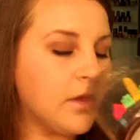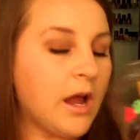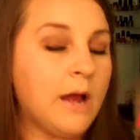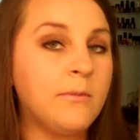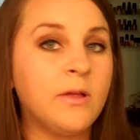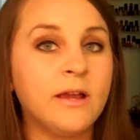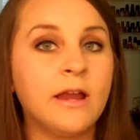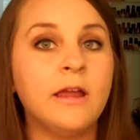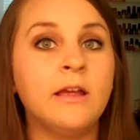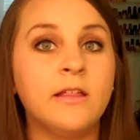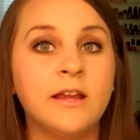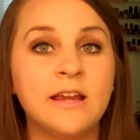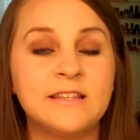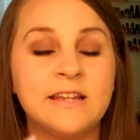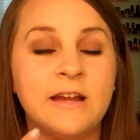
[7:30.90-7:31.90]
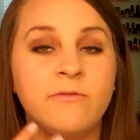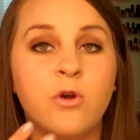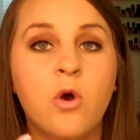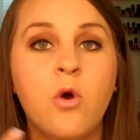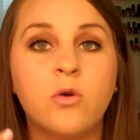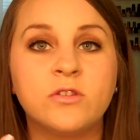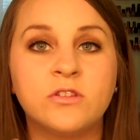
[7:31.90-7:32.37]
I'm like, like I said, I have a
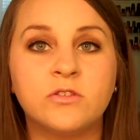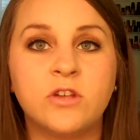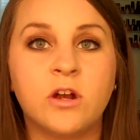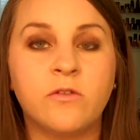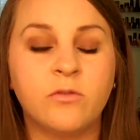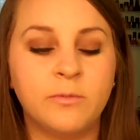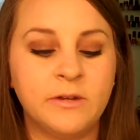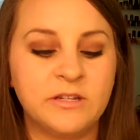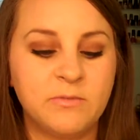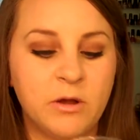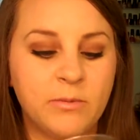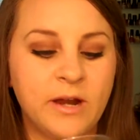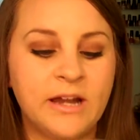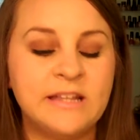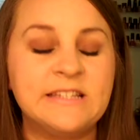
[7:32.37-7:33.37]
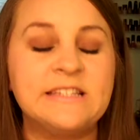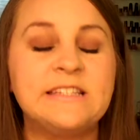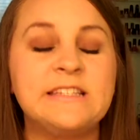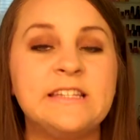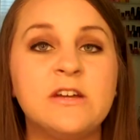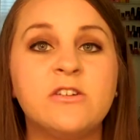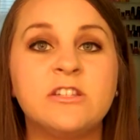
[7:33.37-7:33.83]
cold, so it's hard for me to smell, but I can
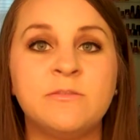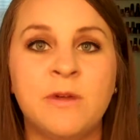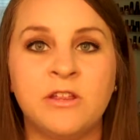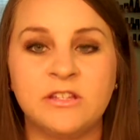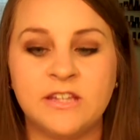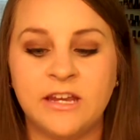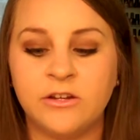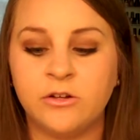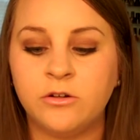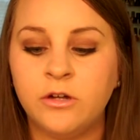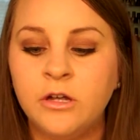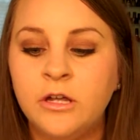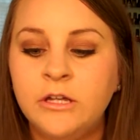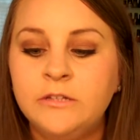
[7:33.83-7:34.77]
still smell this candle.